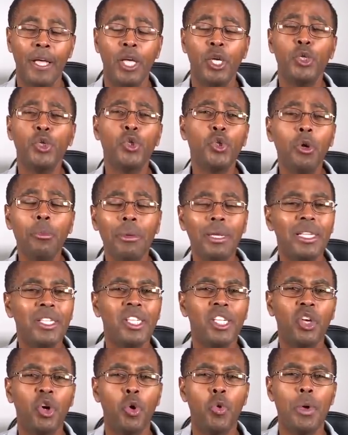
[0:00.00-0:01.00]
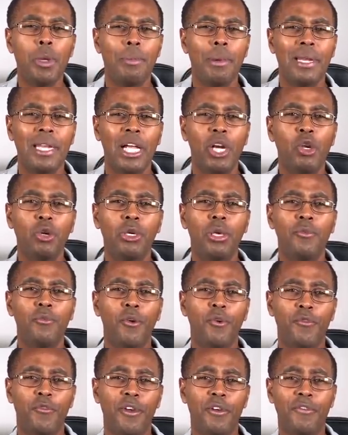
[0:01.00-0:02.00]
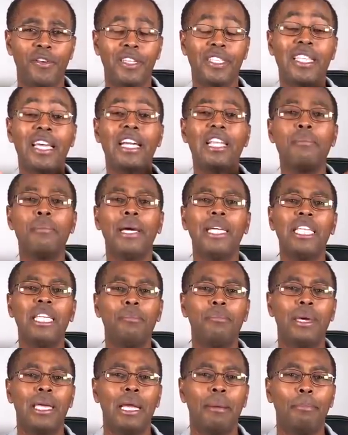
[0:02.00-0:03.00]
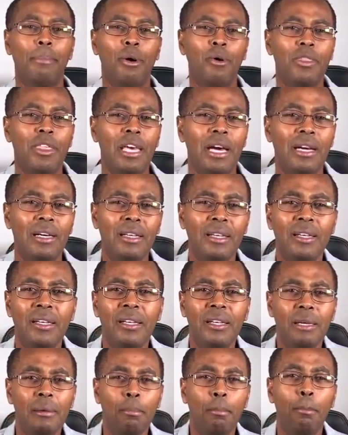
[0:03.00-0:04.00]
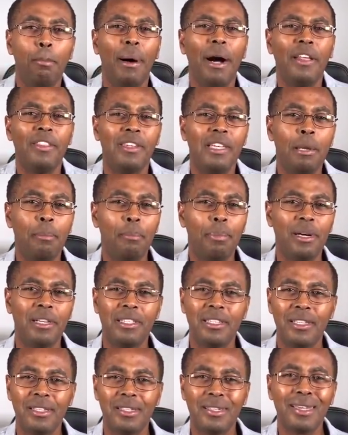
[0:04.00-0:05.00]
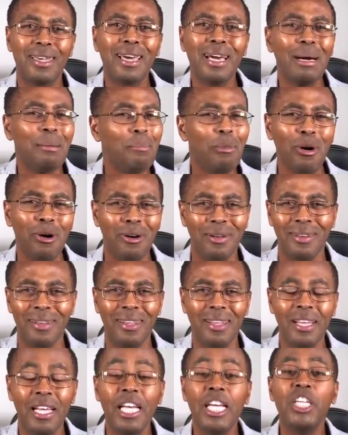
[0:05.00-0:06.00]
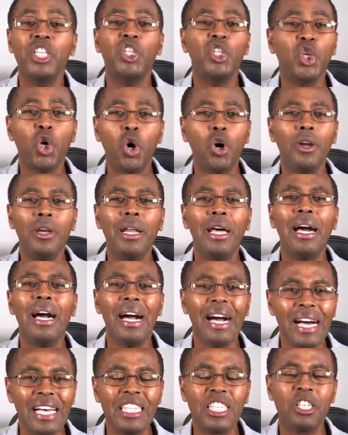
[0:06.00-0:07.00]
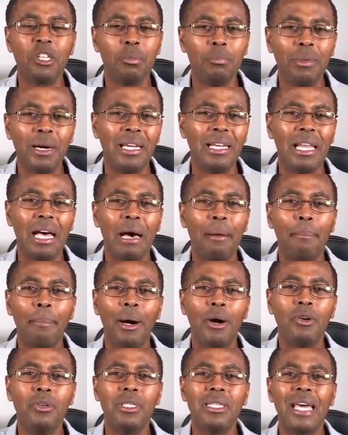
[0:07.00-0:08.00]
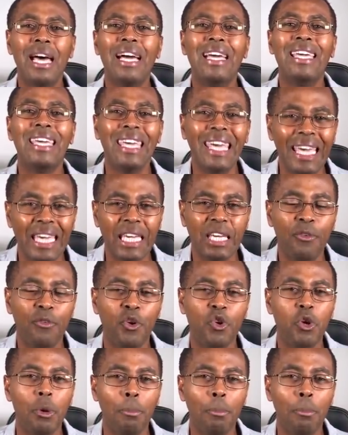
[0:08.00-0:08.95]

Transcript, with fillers: So many single women are looking for favors. They are reminding men about their birthday parties. Come on. Don't ask man about a cake for your